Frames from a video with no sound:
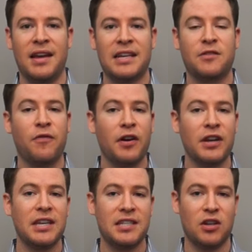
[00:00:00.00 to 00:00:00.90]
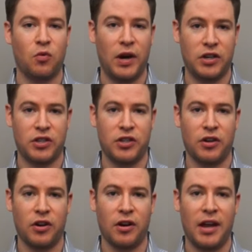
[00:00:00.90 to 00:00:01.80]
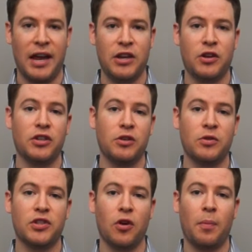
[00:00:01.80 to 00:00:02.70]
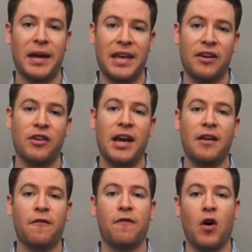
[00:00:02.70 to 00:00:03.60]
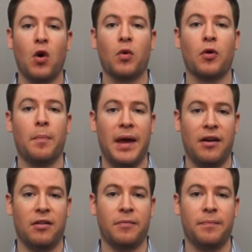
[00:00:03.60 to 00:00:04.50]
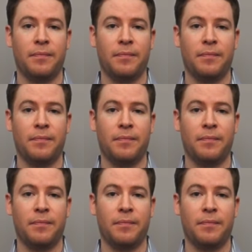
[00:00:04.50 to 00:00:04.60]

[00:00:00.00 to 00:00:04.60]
It's very easy to register, and you can do so by internet, phone, or mail.